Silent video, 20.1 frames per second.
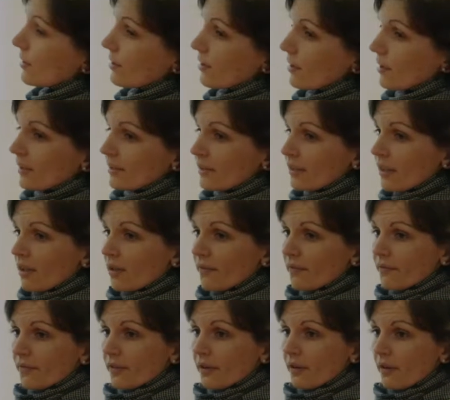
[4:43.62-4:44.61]
Sotnya
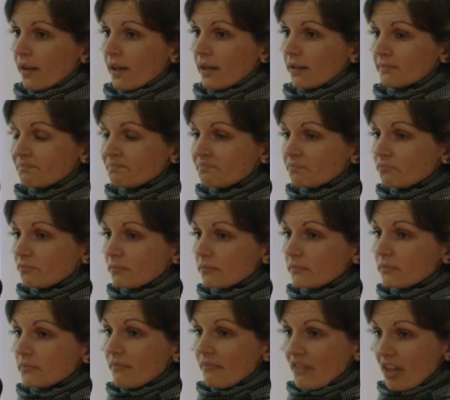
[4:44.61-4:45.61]

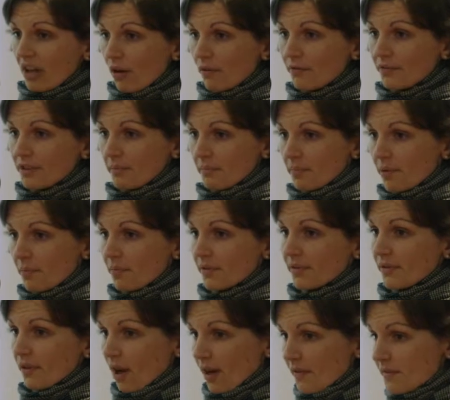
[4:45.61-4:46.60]
of
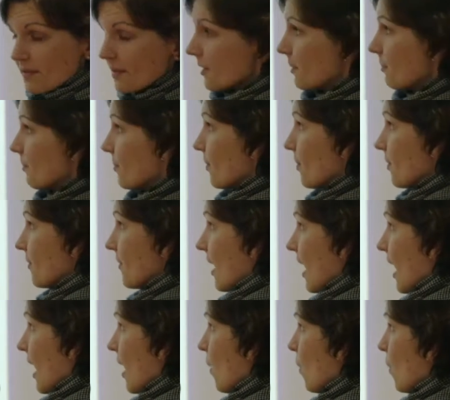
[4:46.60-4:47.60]
Dnipropetrovsk, Dnipro
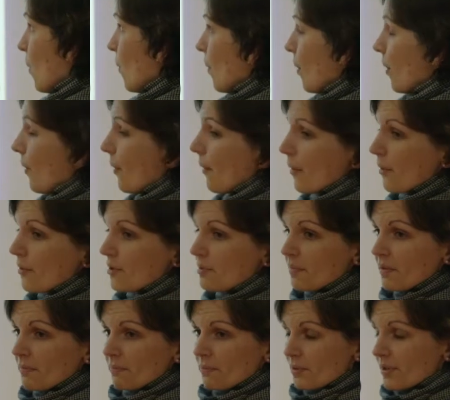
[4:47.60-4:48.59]
now, who's
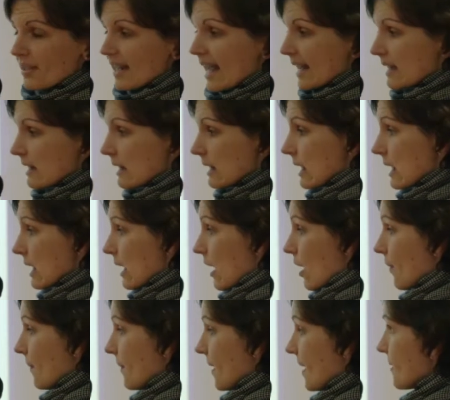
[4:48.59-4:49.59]
been protesting
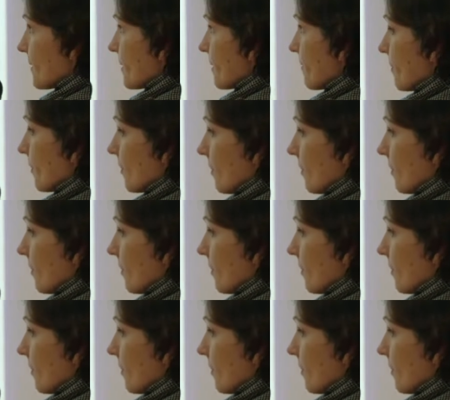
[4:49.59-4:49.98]
on this,